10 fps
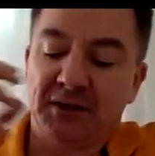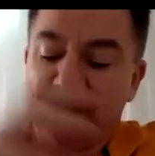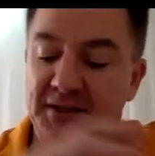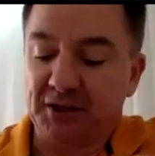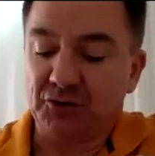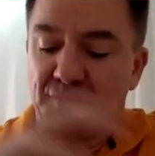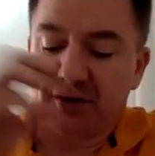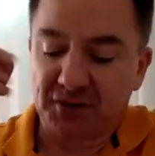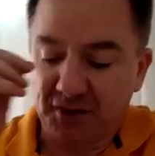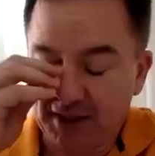So that's the
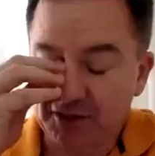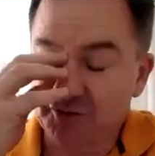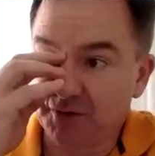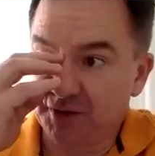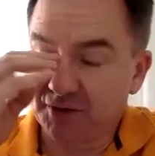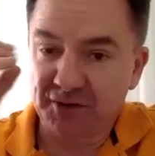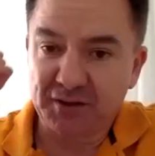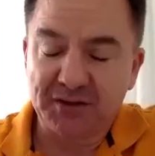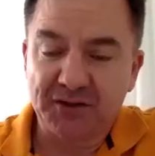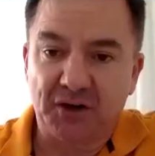introverted side. The extroverted t-
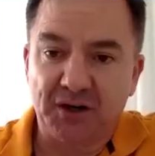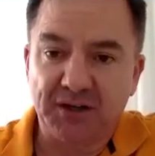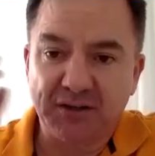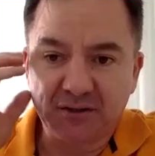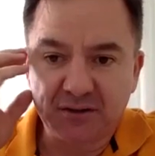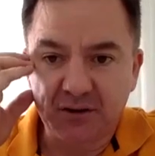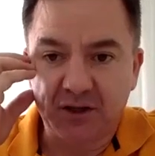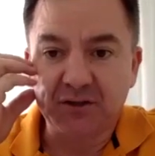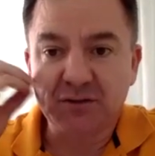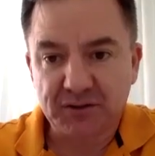side is
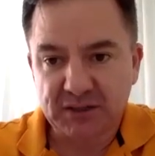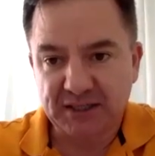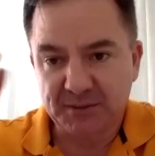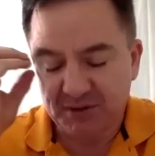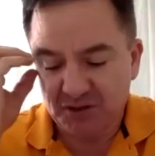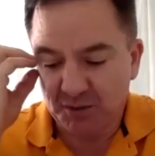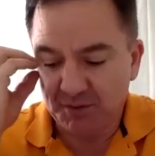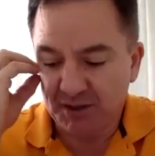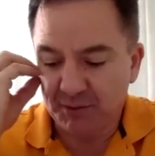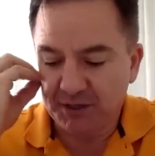like tends to be time
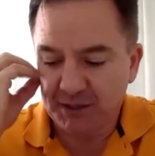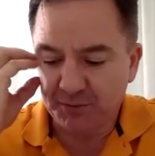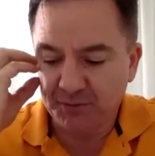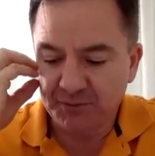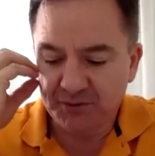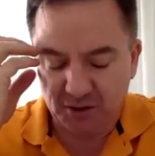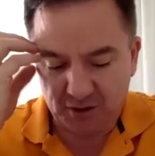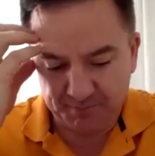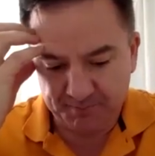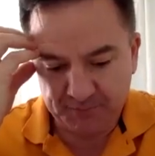with other people. So
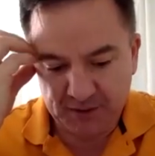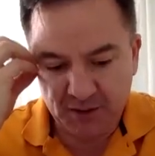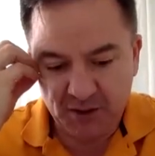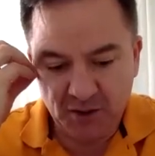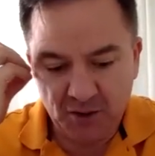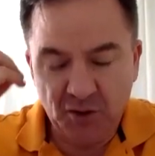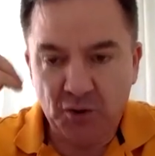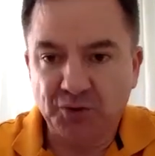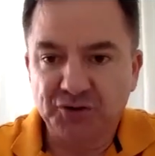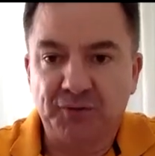I'm
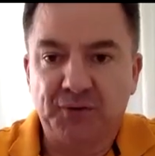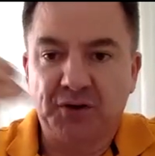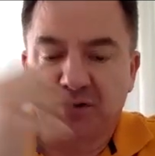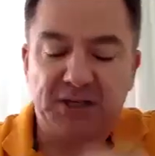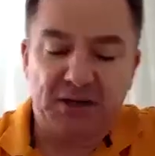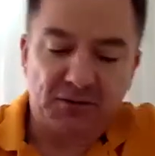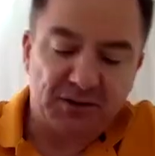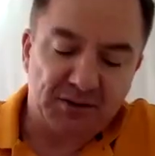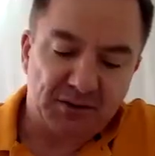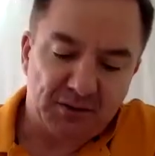also
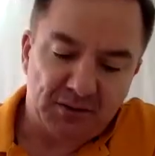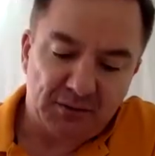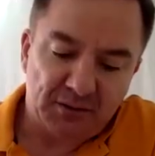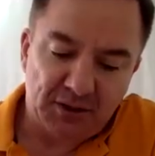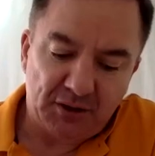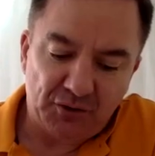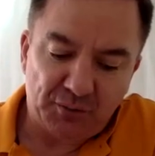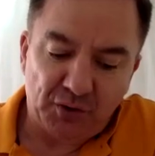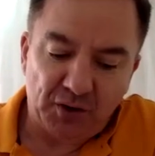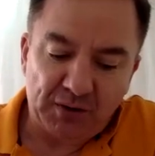volunteering to
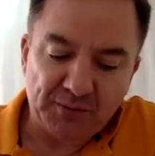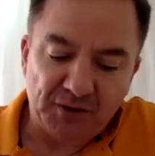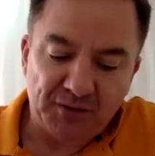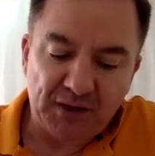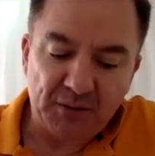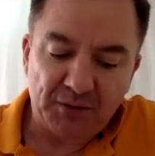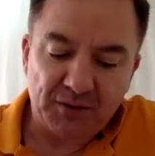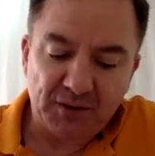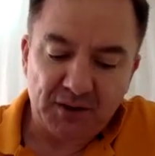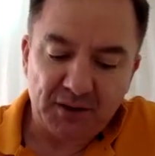youth programs over here with
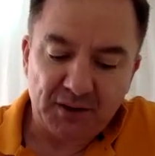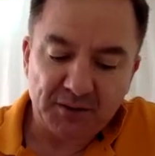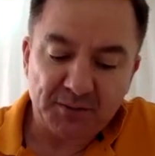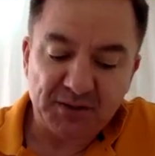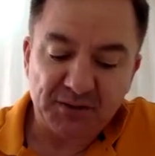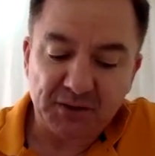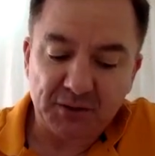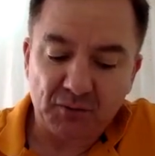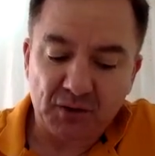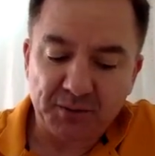uh, specifically
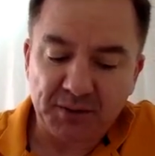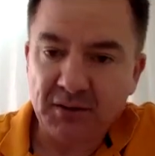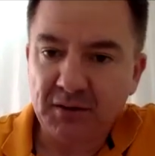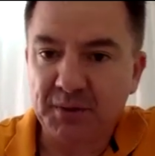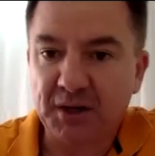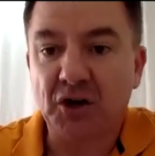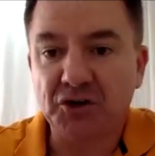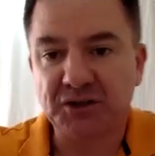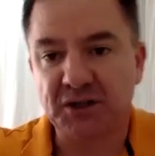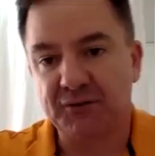the rugby. I've been
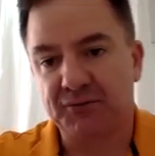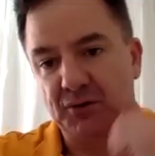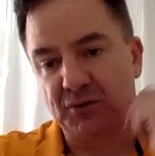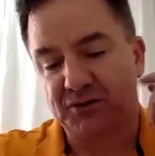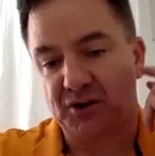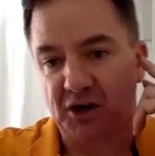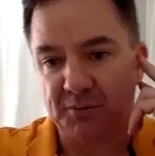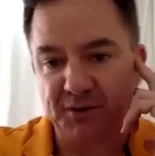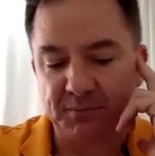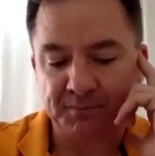coaching there for a long
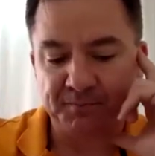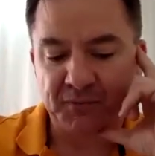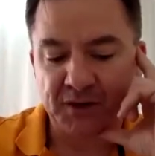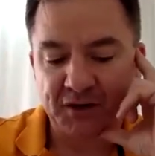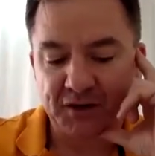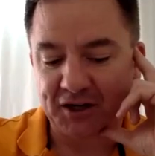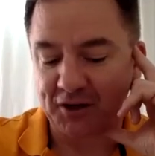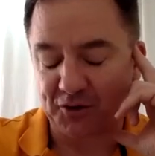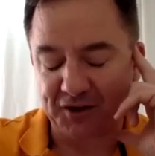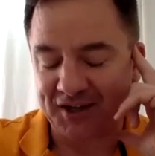time, and I
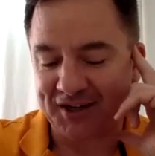get a lot.